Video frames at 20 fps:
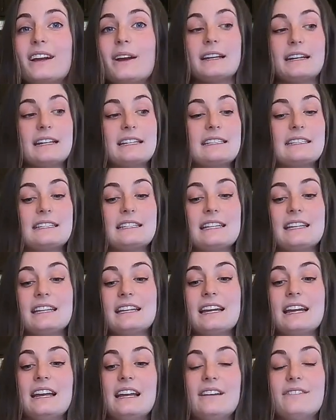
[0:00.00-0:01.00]
We're gonna
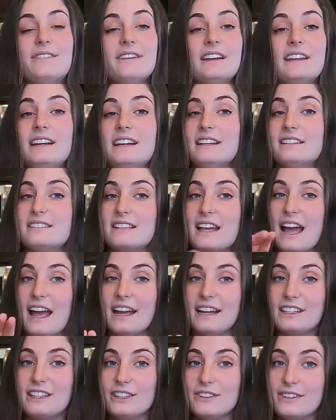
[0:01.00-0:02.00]
see if it is
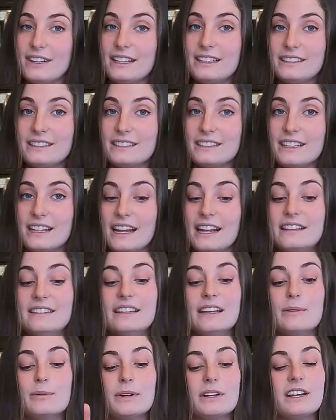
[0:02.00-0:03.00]
accurate,
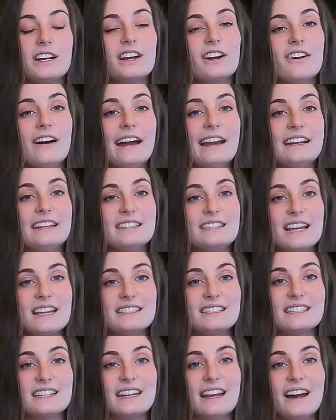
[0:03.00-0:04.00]
and then we're gonna go ahead and
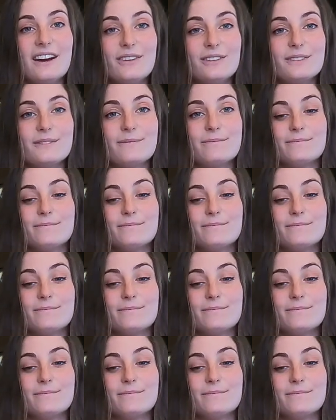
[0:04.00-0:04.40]
test it out.